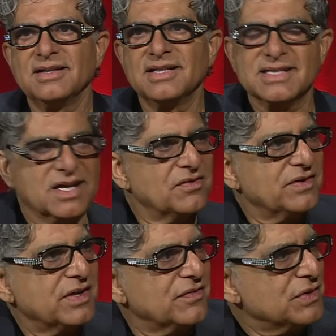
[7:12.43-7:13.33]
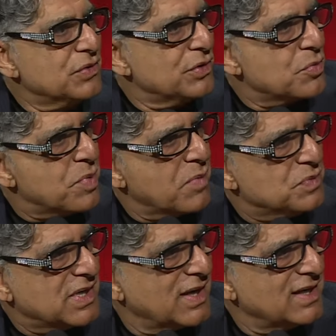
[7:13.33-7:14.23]
discovery of
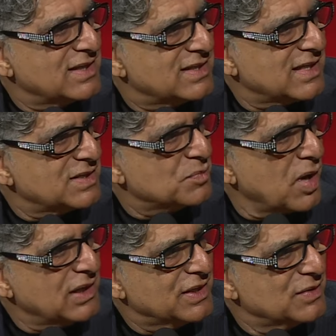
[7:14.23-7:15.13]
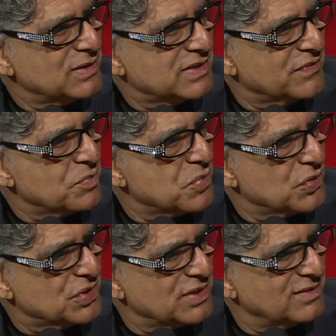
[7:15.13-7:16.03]
neuropeptides as molecules of
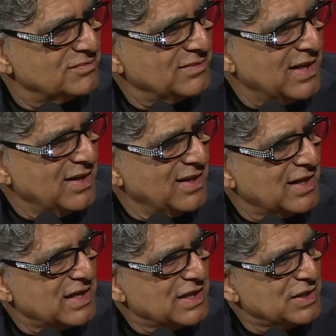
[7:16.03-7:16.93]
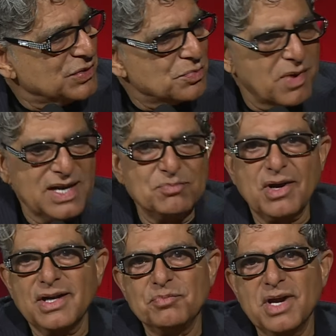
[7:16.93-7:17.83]
emotion, getting into
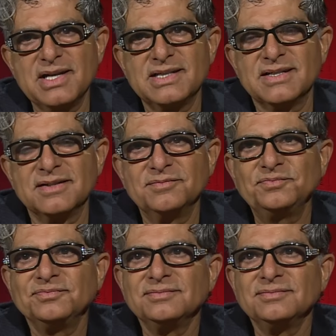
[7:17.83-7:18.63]
mind-body medicine,